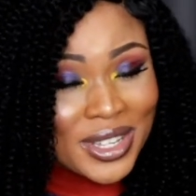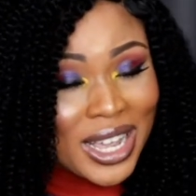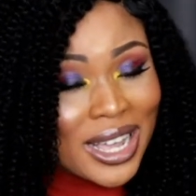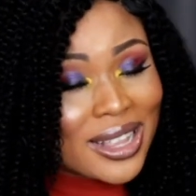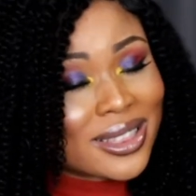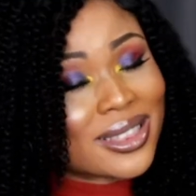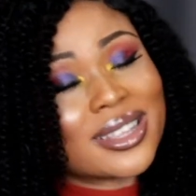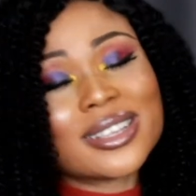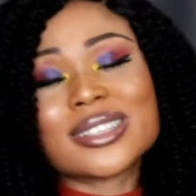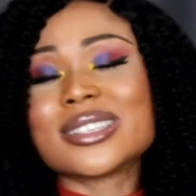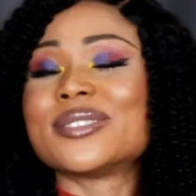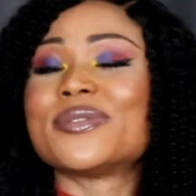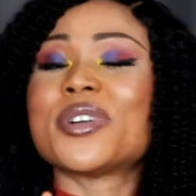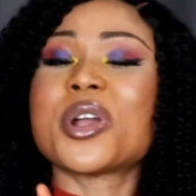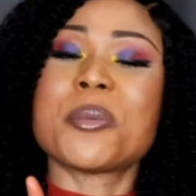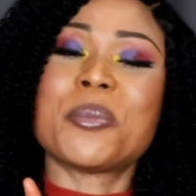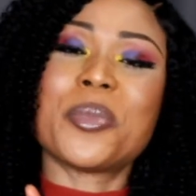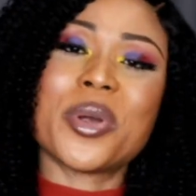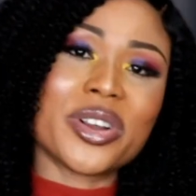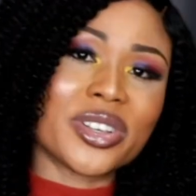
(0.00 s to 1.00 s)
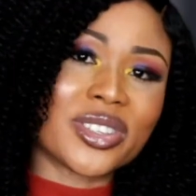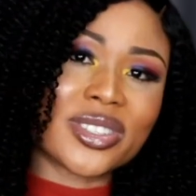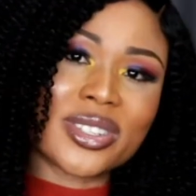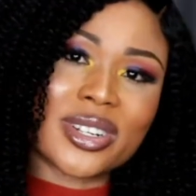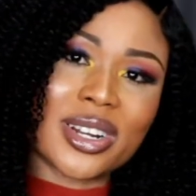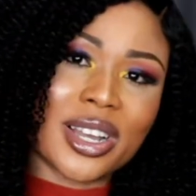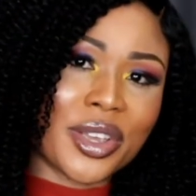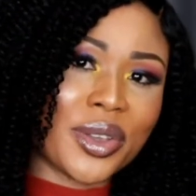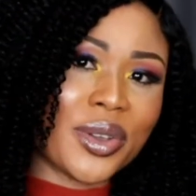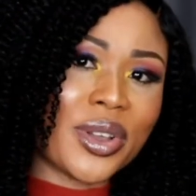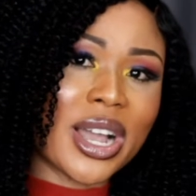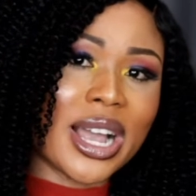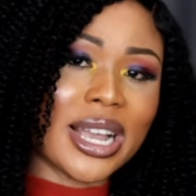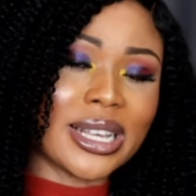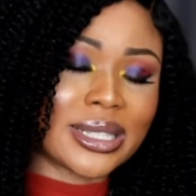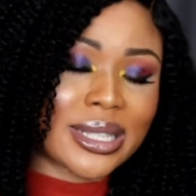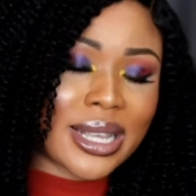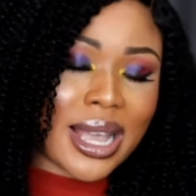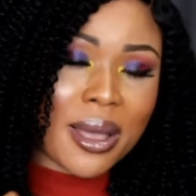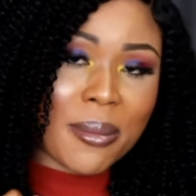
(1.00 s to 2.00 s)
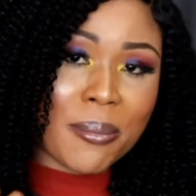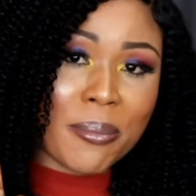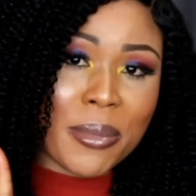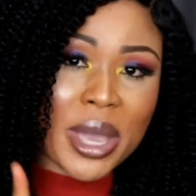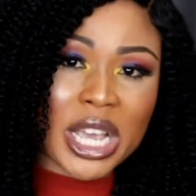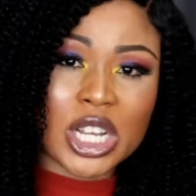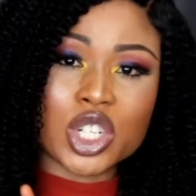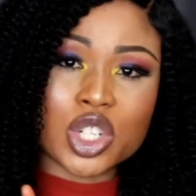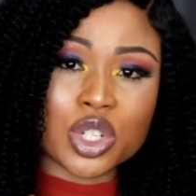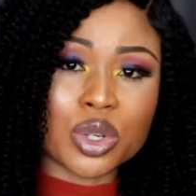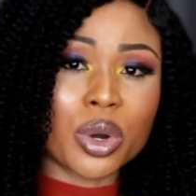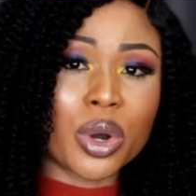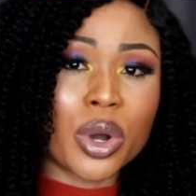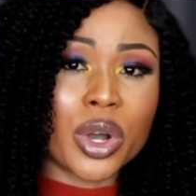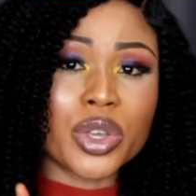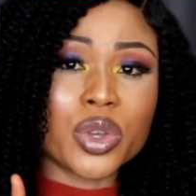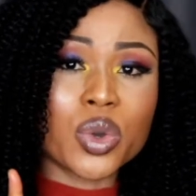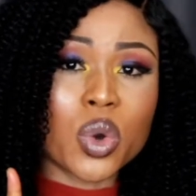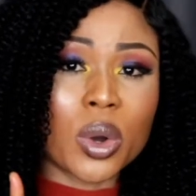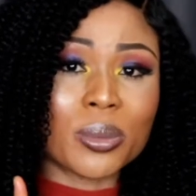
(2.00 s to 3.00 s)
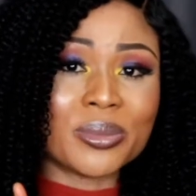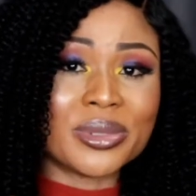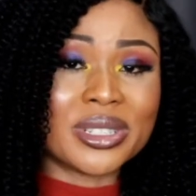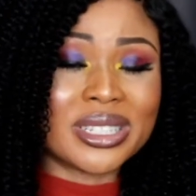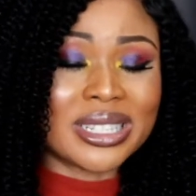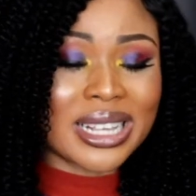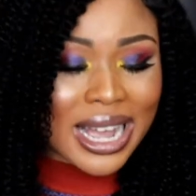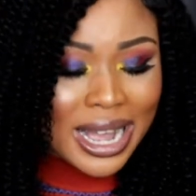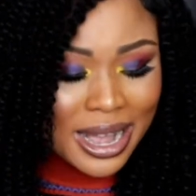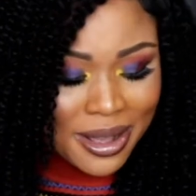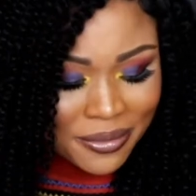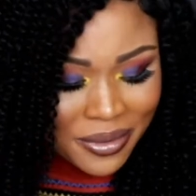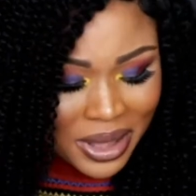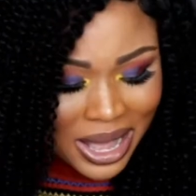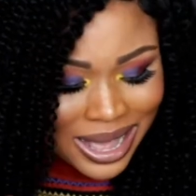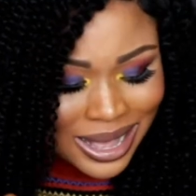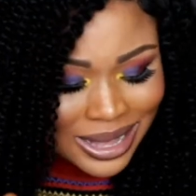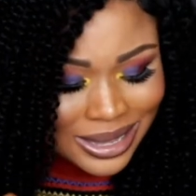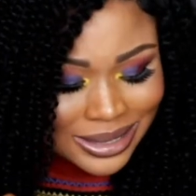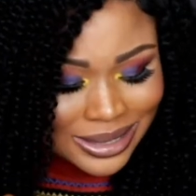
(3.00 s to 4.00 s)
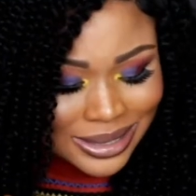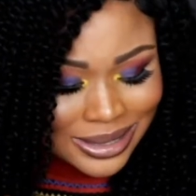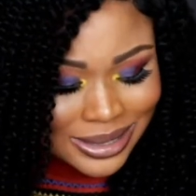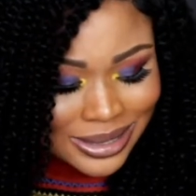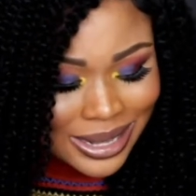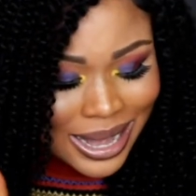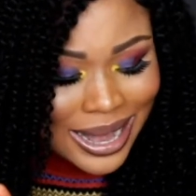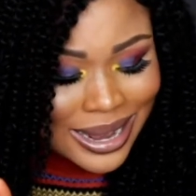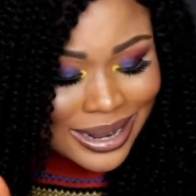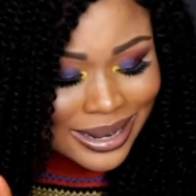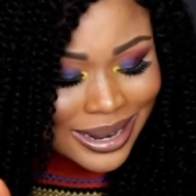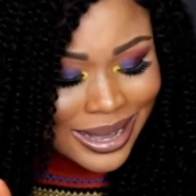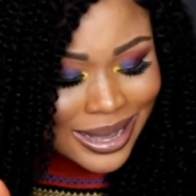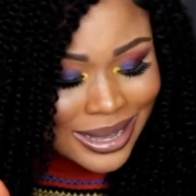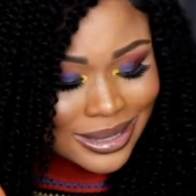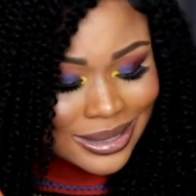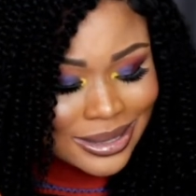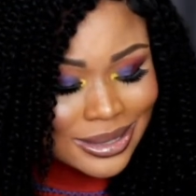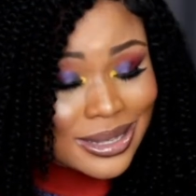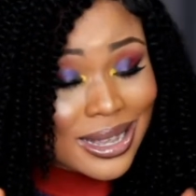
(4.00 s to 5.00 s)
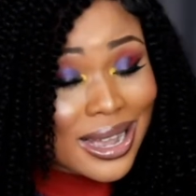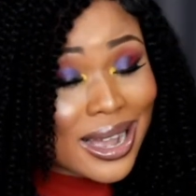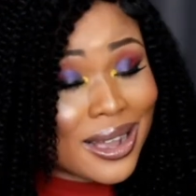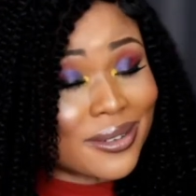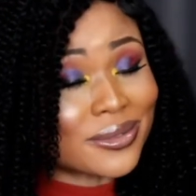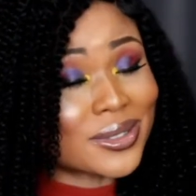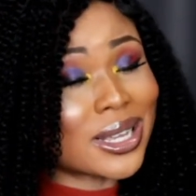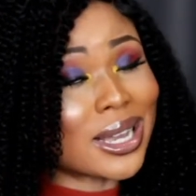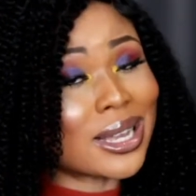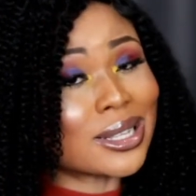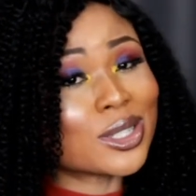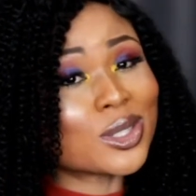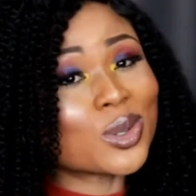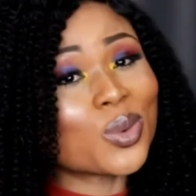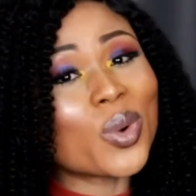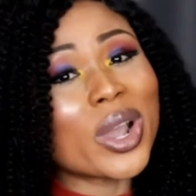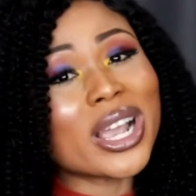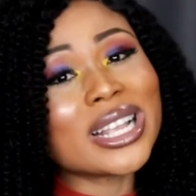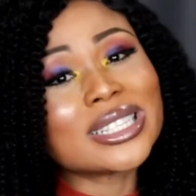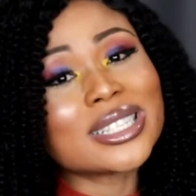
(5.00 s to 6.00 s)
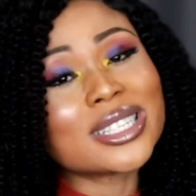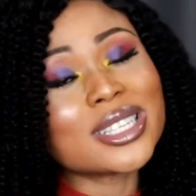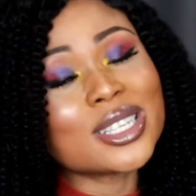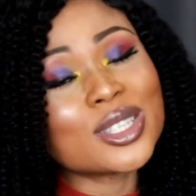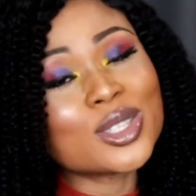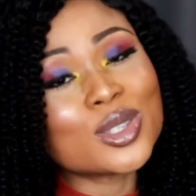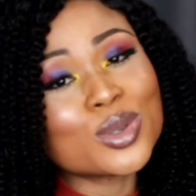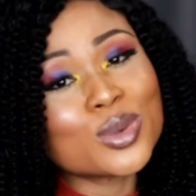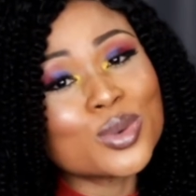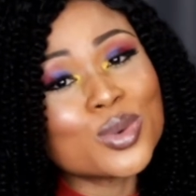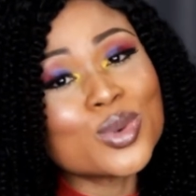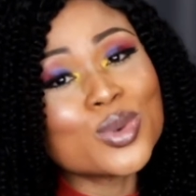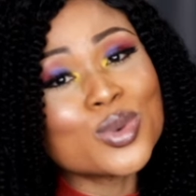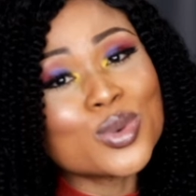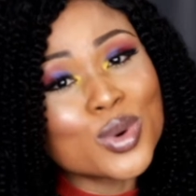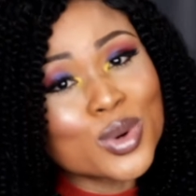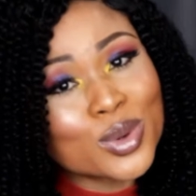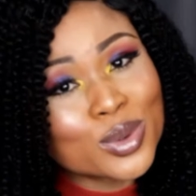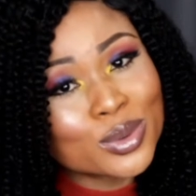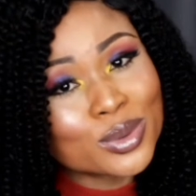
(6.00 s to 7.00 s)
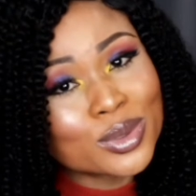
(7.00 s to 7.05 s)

this is very personal, you guys. Make sure you observe silence after 22 Uhr.